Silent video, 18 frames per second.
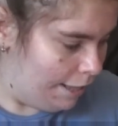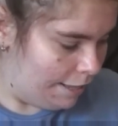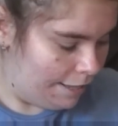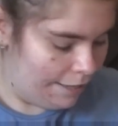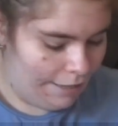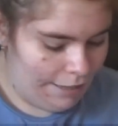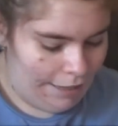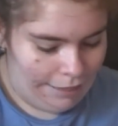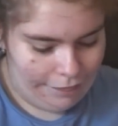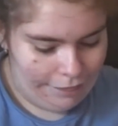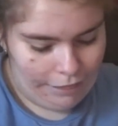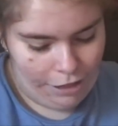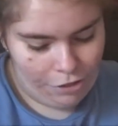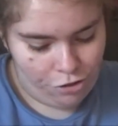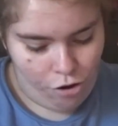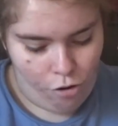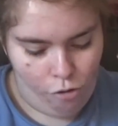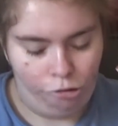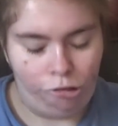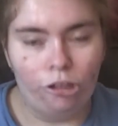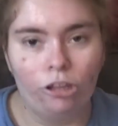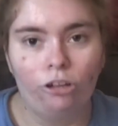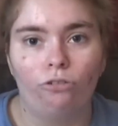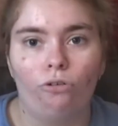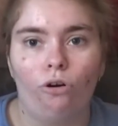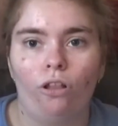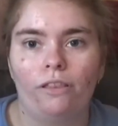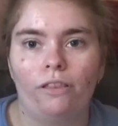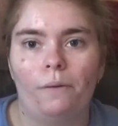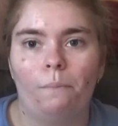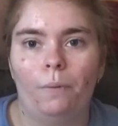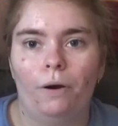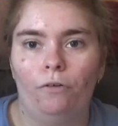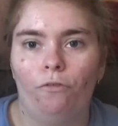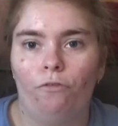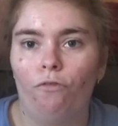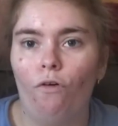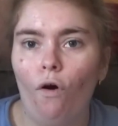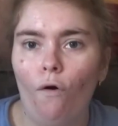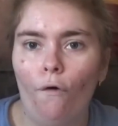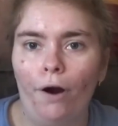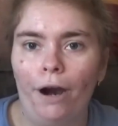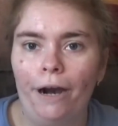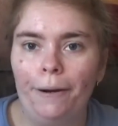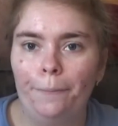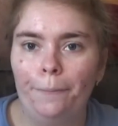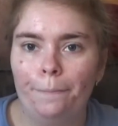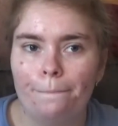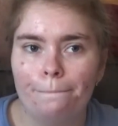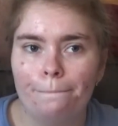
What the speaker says: and let's go on to the rule number four.